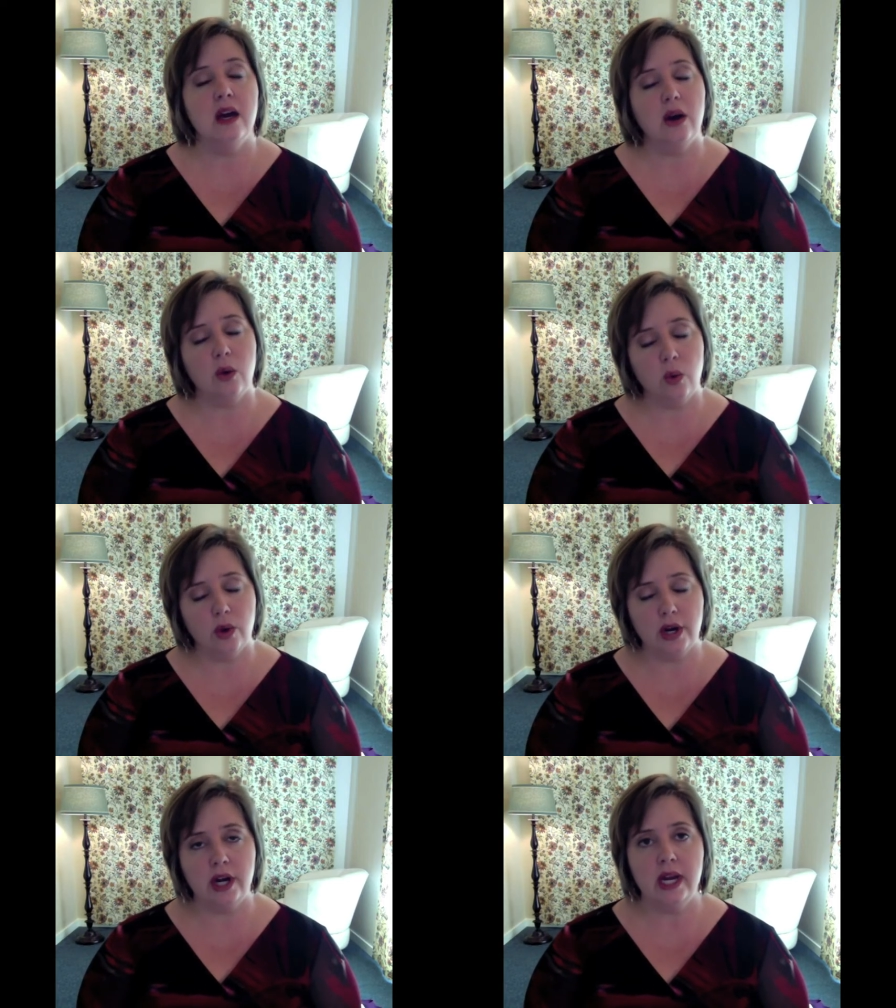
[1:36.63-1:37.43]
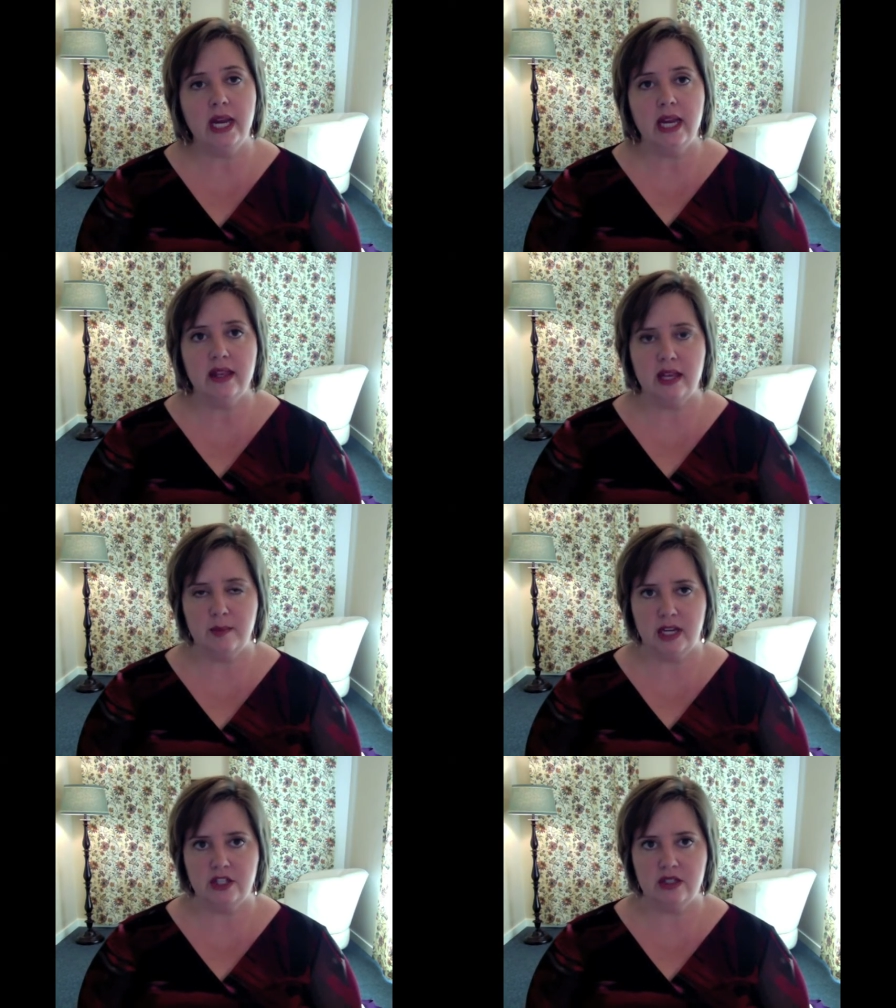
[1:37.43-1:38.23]
Or they
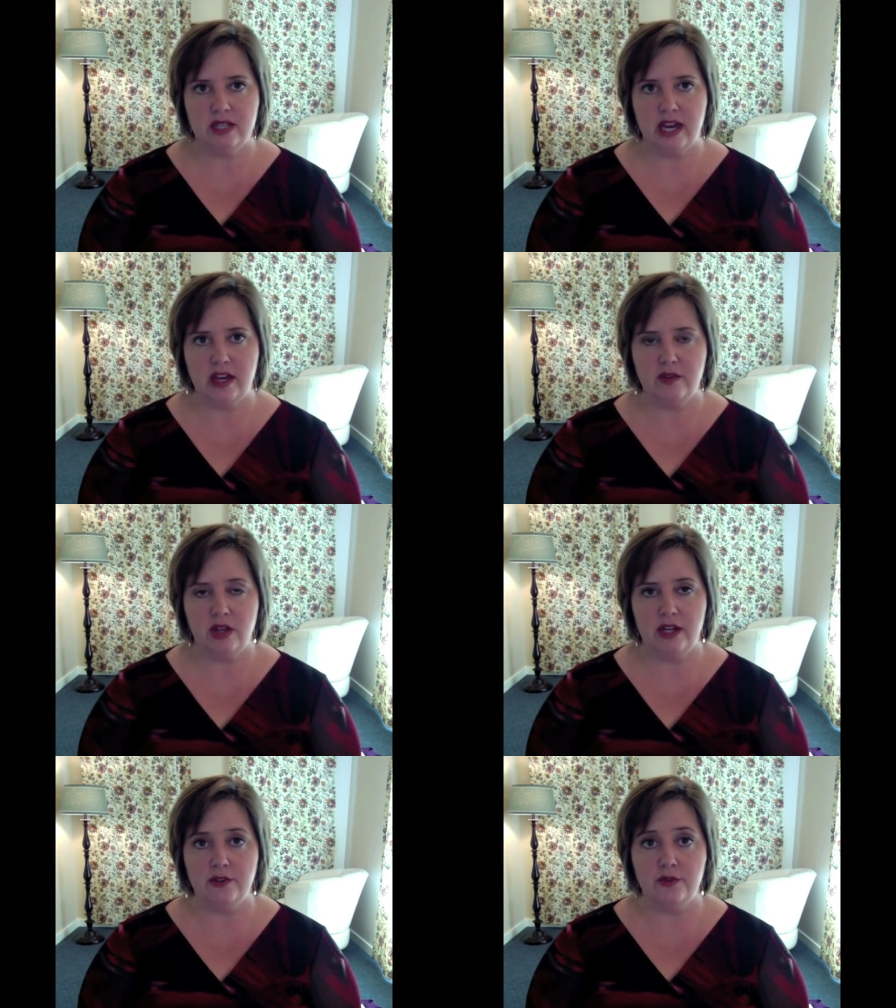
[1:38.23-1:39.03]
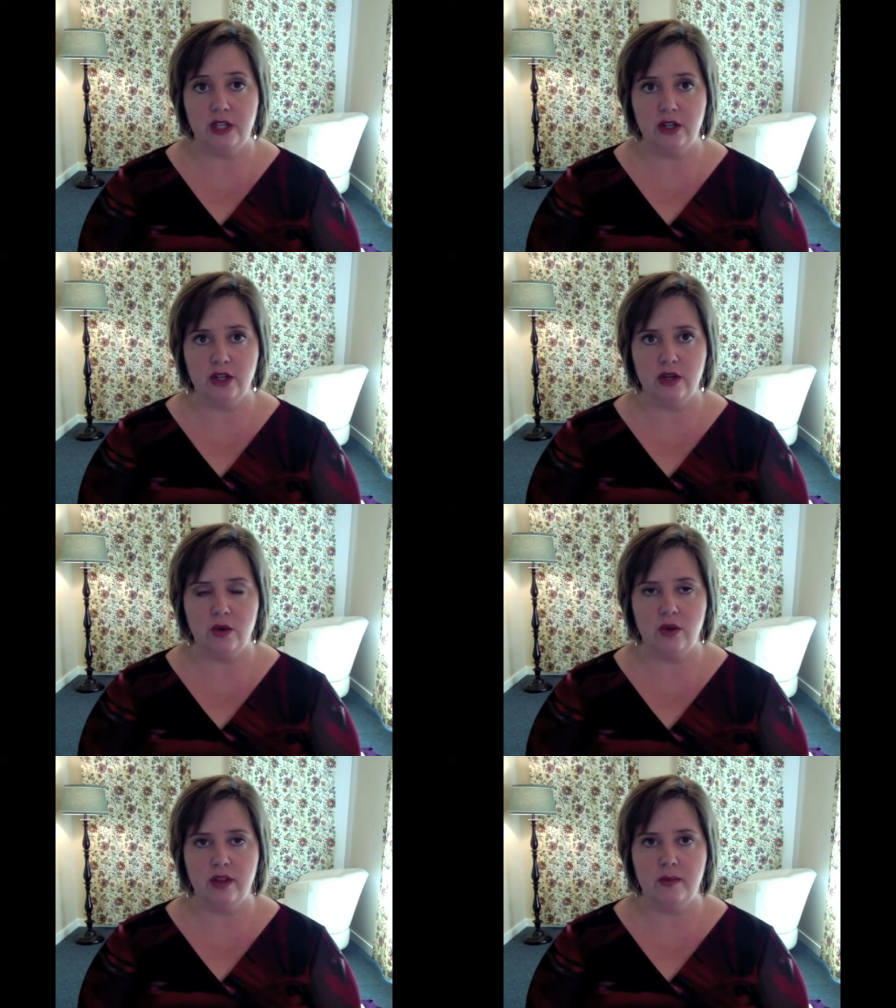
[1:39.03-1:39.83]
might just have a lot of fear,
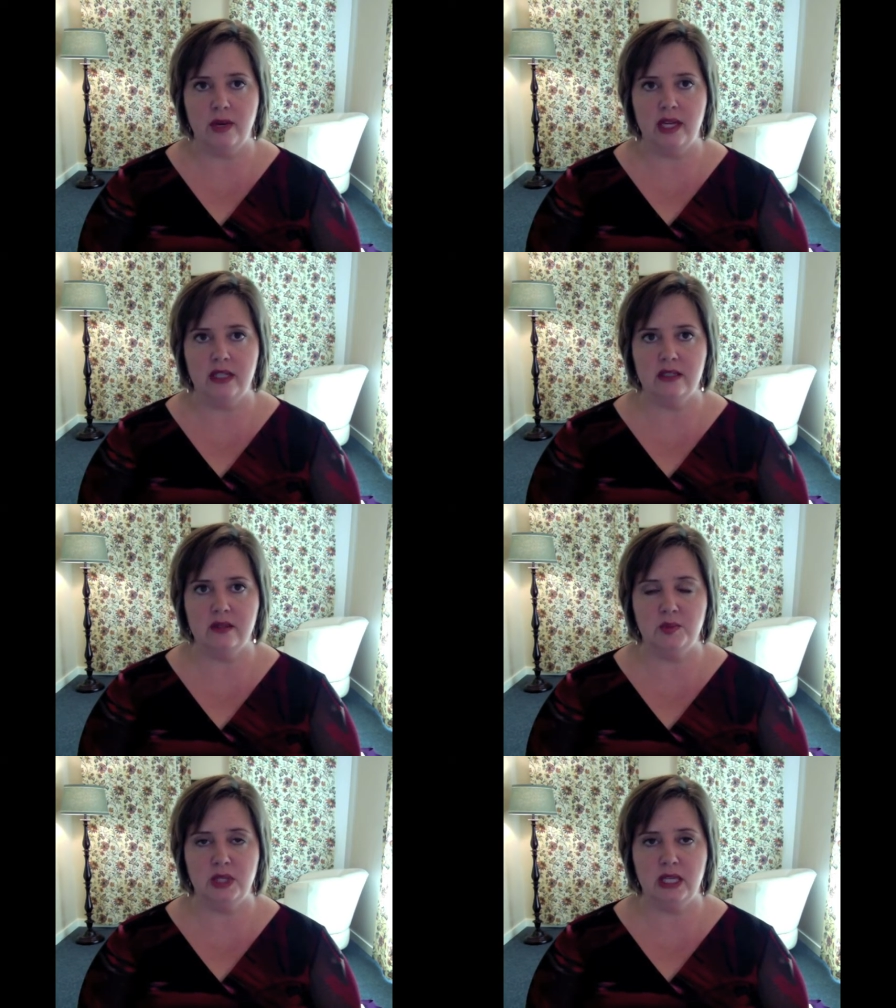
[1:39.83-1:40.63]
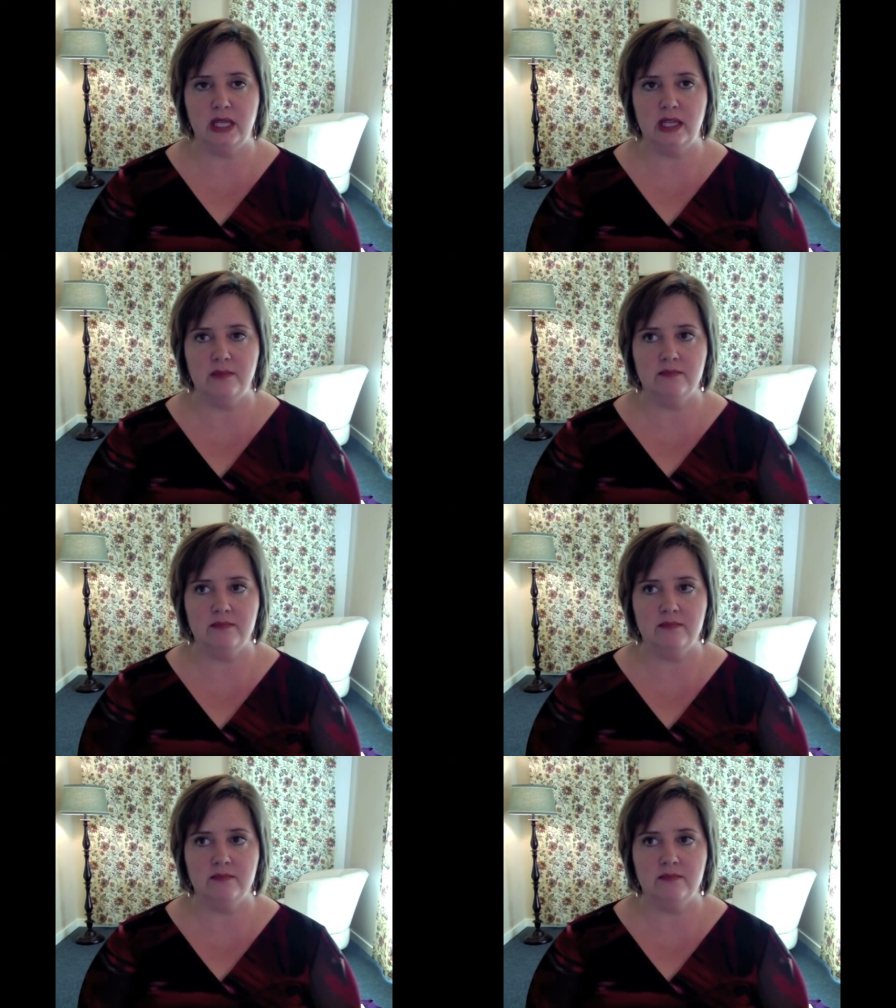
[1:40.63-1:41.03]
or they might simply